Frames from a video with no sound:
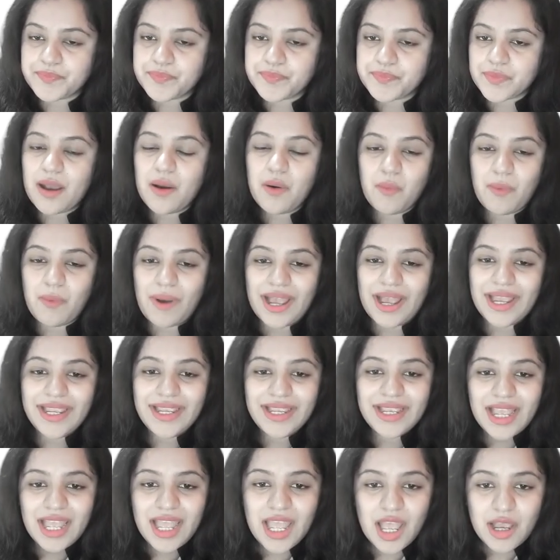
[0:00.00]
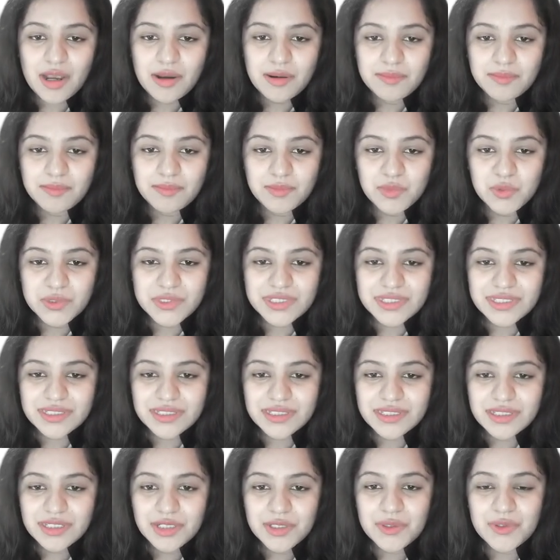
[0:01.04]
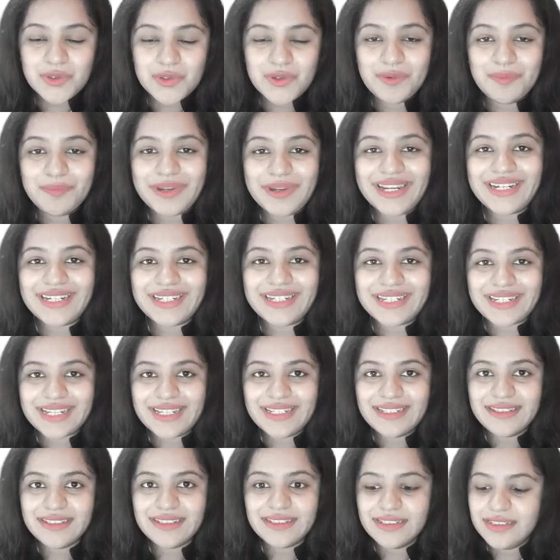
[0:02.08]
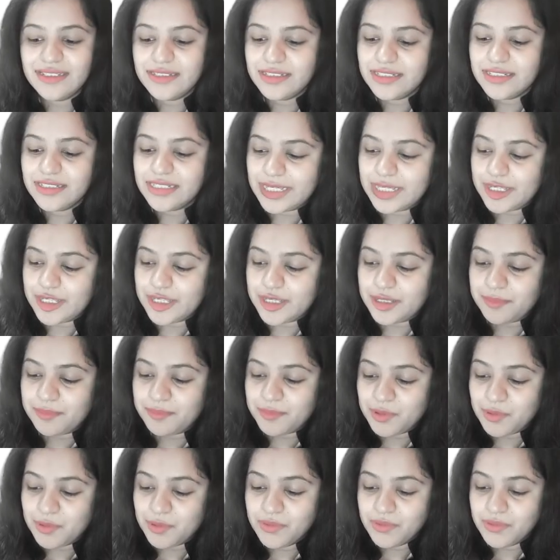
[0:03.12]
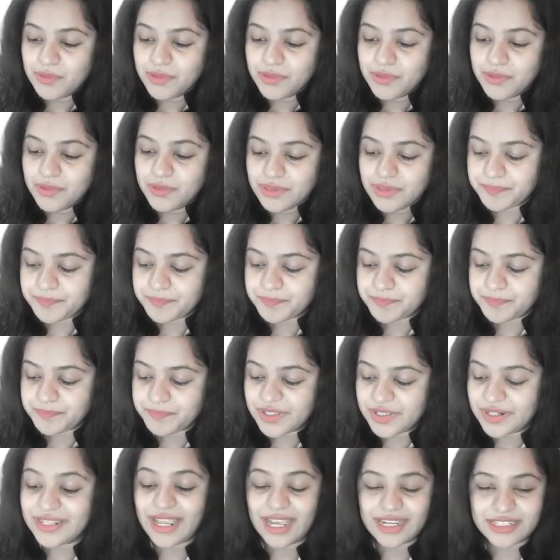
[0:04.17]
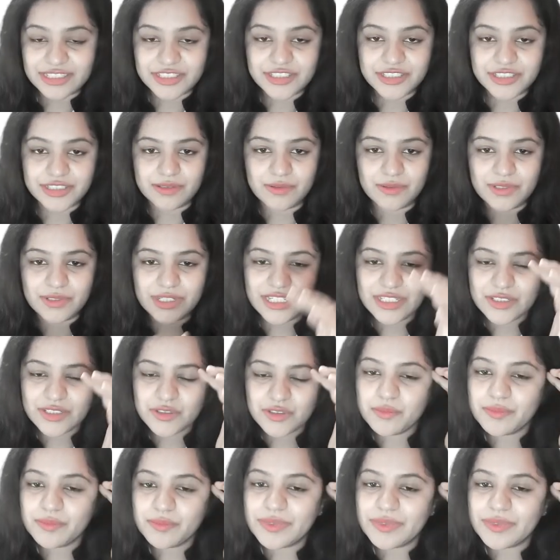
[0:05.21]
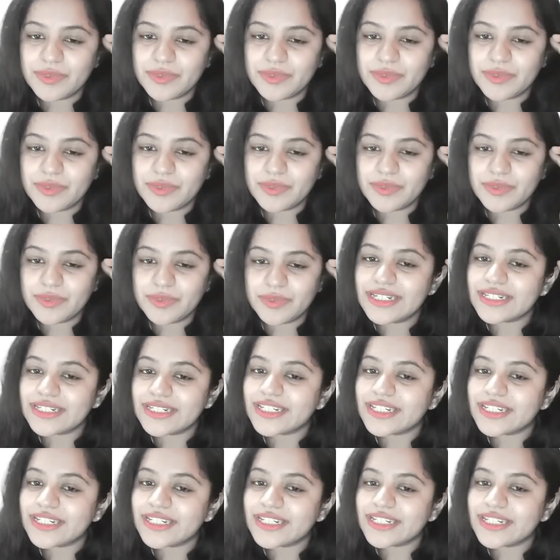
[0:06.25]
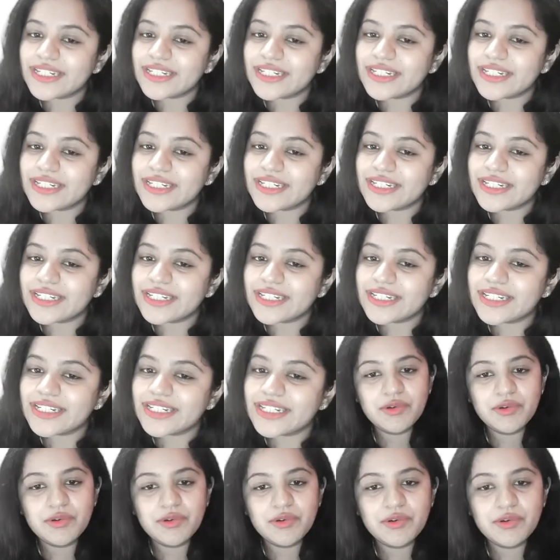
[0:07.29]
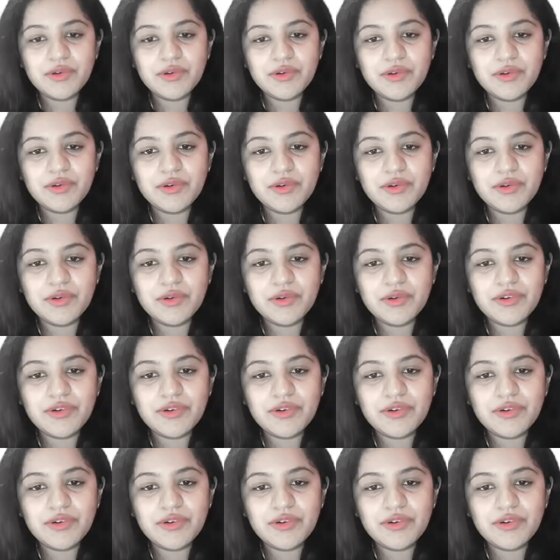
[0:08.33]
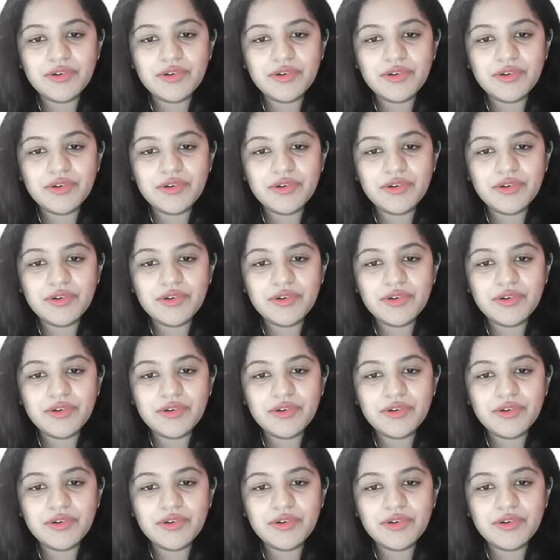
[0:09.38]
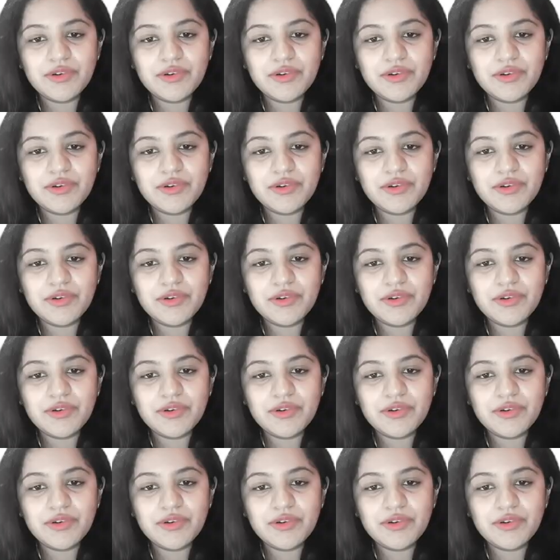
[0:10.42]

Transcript: Why? Booster to maintain the immune reaction. Okay, to maintain a strong immune reaction, you have to give booster. And adjuvant, why?